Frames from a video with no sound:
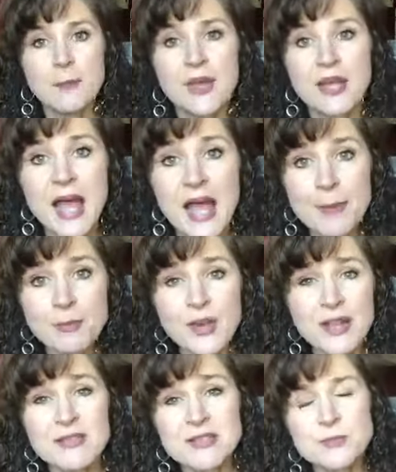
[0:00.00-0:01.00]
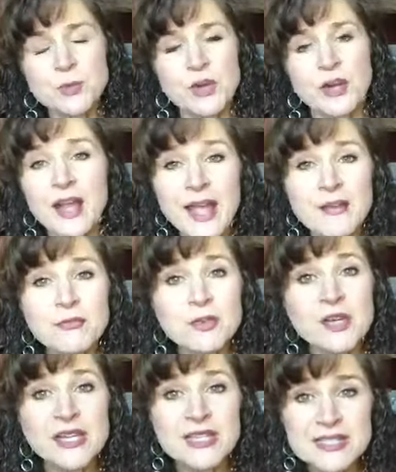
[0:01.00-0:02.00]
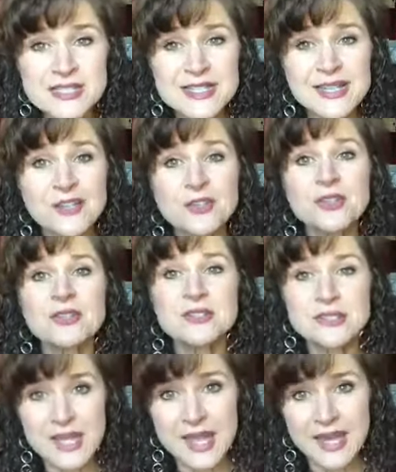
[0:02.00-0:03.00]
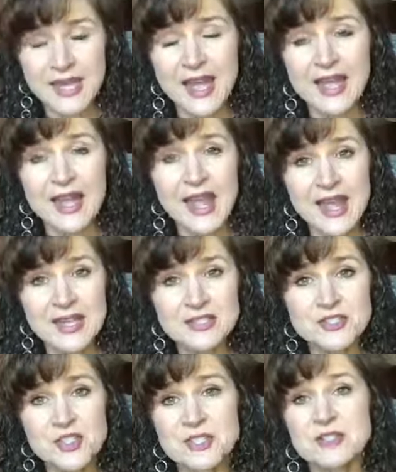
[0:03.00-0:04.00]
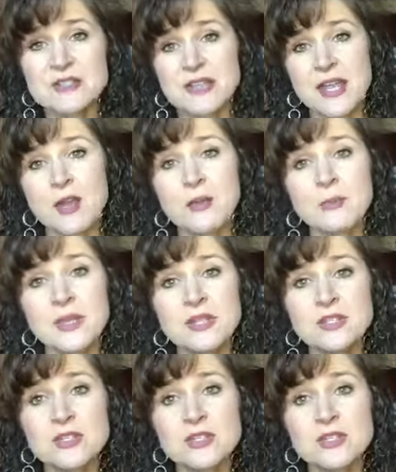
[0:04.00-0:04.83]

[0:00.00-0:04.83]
But I pray this prayer every single day. I ask Jesus to help me